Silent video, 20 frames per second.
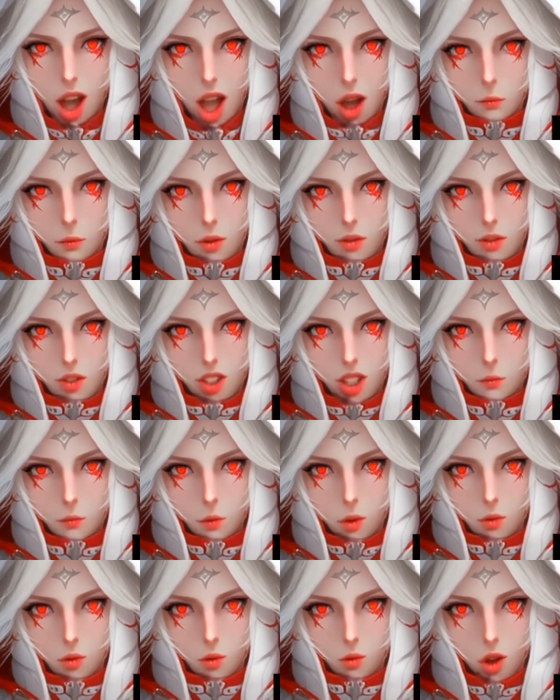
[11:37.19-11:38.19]
I must keep
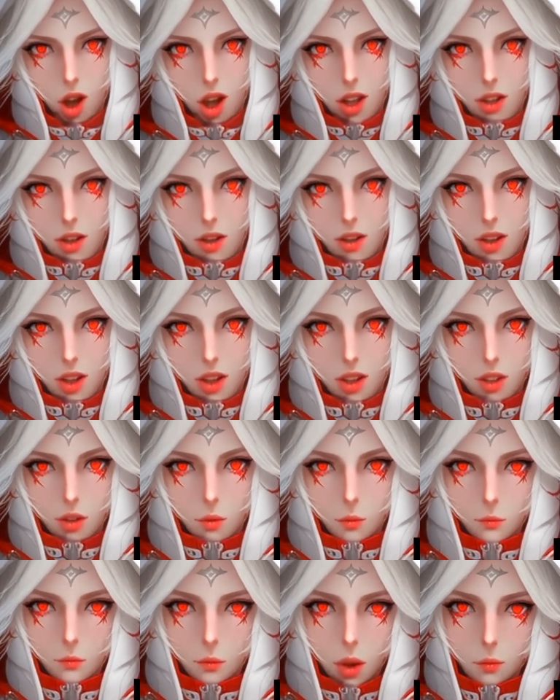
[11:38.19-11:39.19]
on trying.
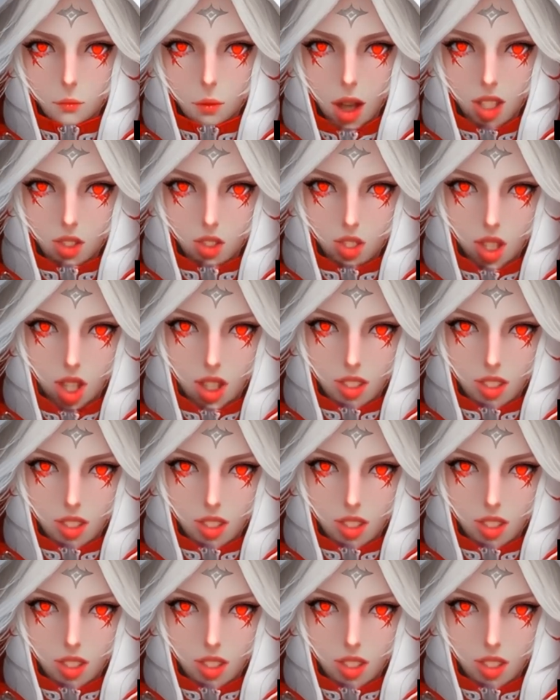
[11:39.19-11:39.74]
My magic